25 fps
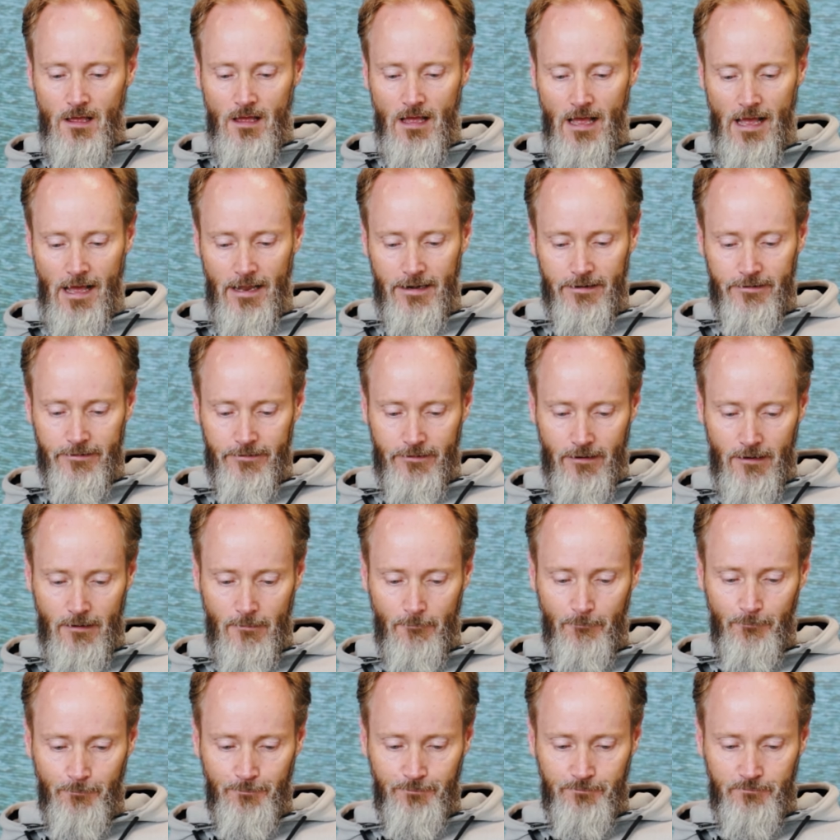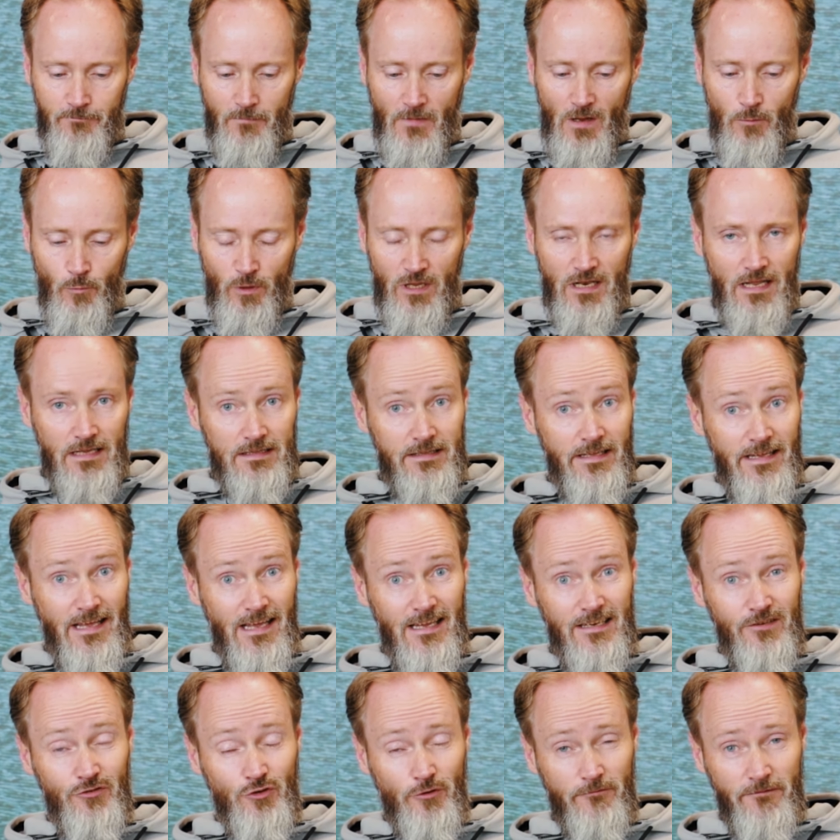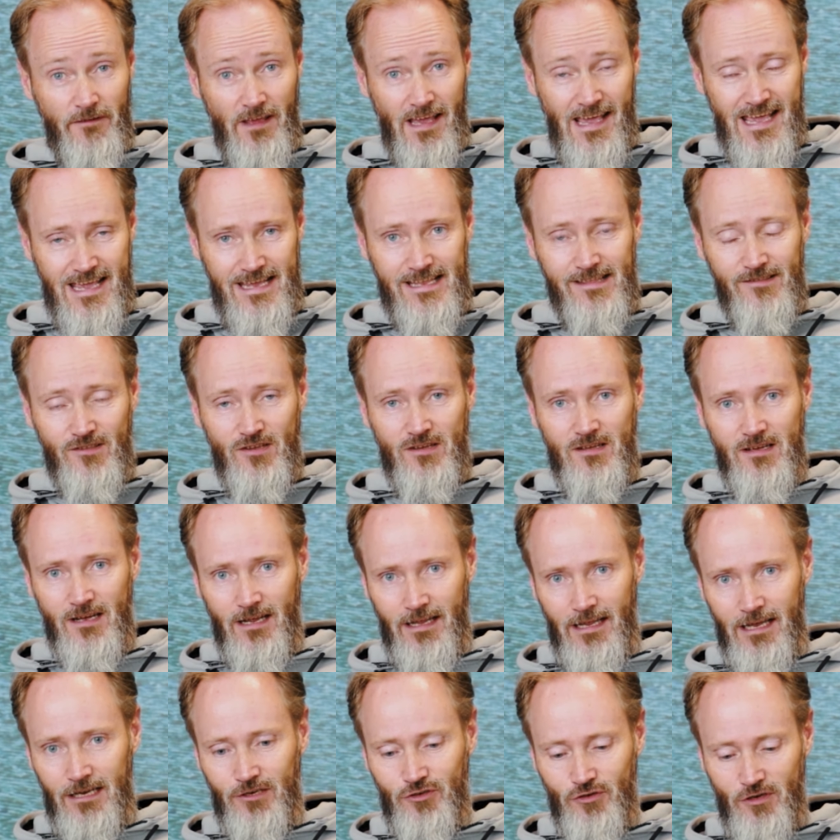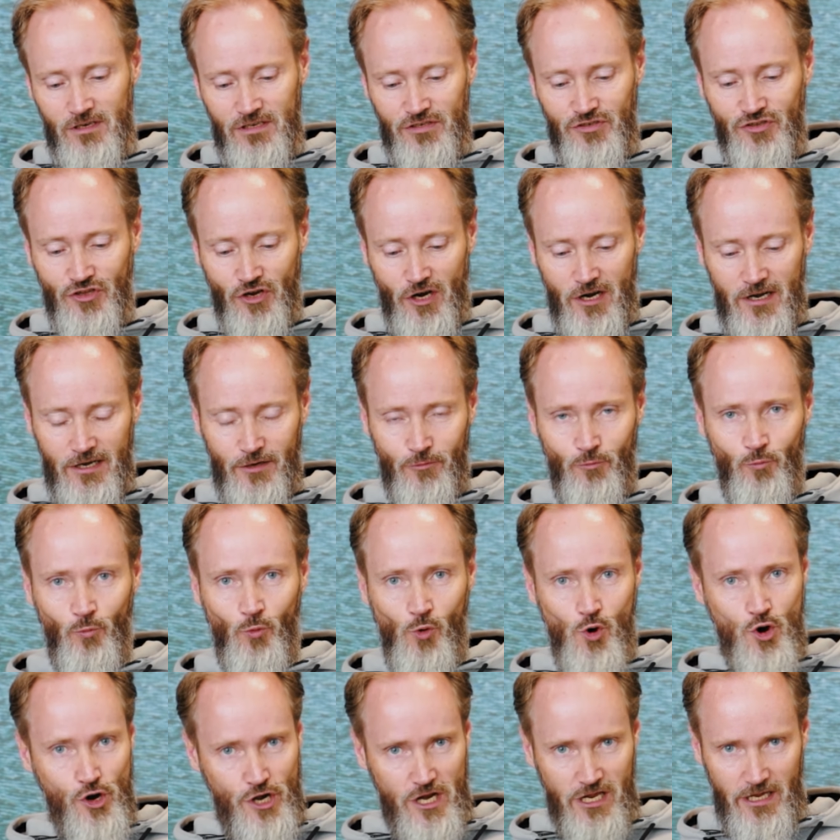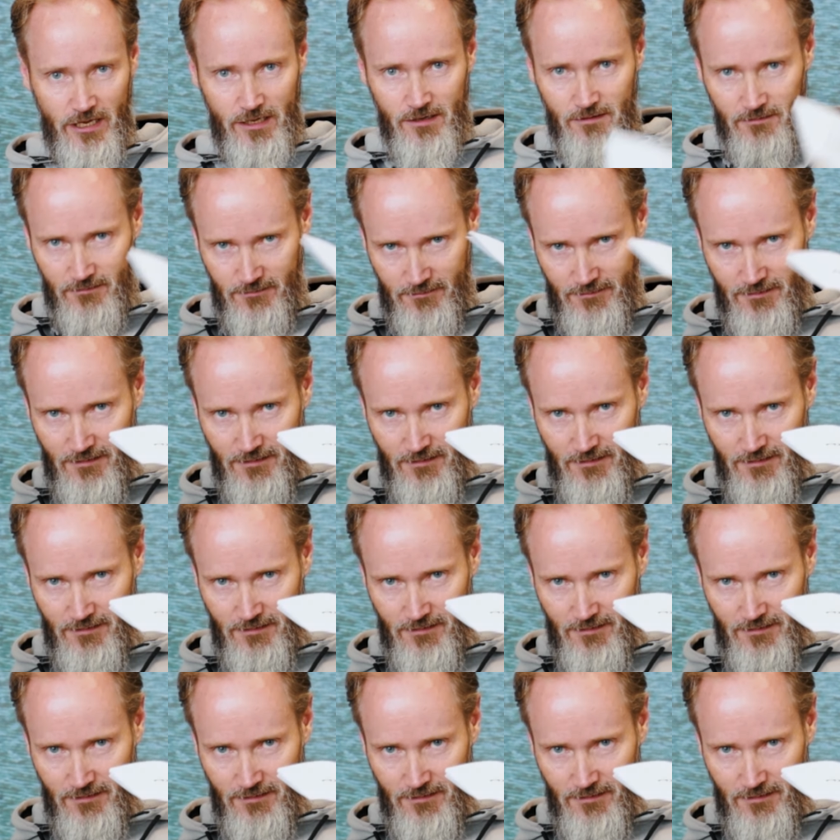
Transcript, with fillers: And um, well, at the age of eight, I actually started working